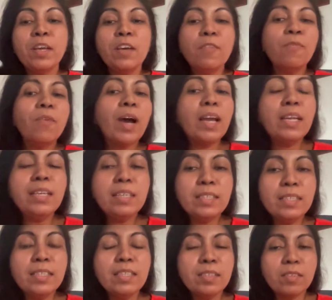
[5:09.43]
Why does
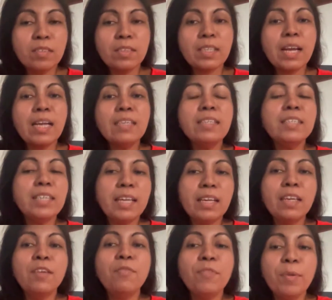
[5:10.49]
this society
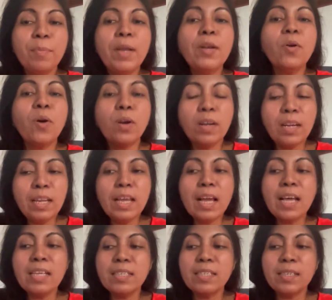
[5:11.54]
taking women only
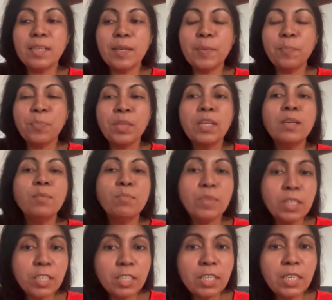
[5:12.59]
as
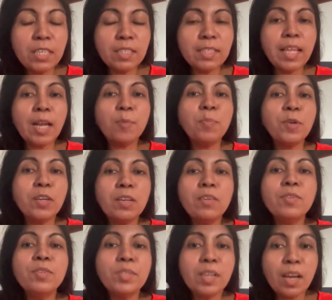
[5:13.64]
machines that
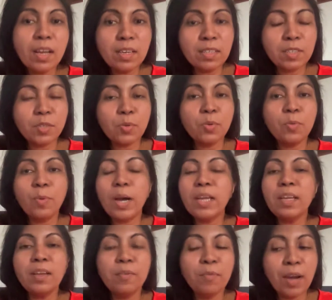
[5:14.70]
produce sons? Or
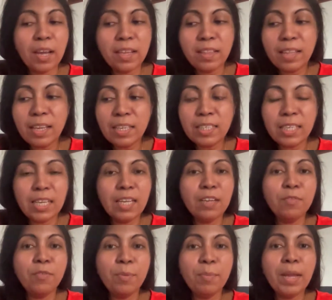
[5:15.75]
why they take
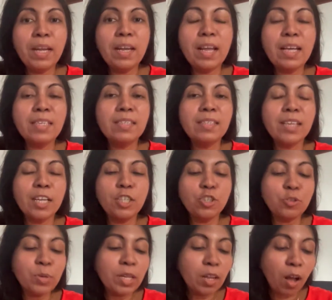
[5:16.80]
women as
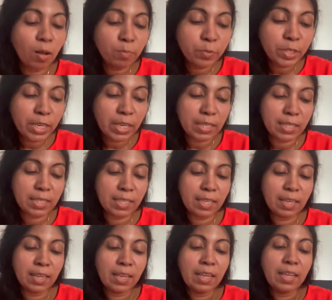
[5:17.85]
sexual objects?
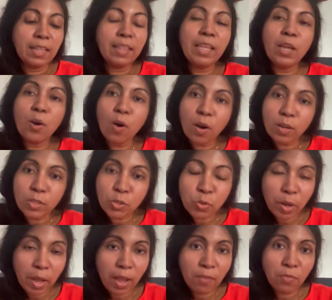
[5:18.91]
They
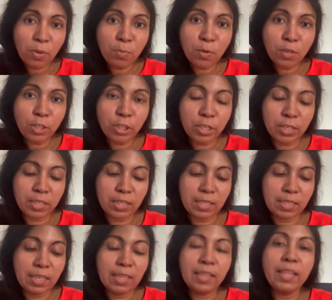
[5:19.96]
also have
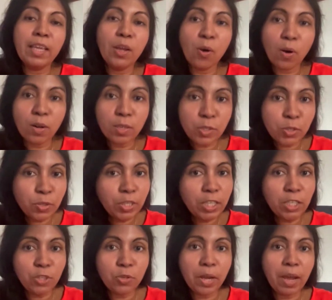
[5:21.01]
emotions. They also
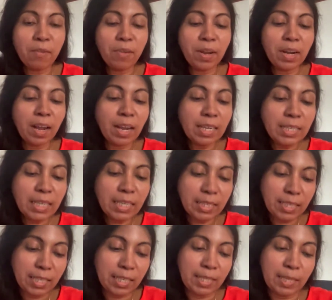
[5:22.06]
need to have an
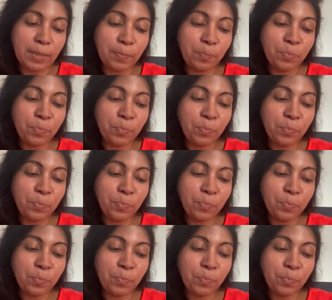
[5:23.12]
identity.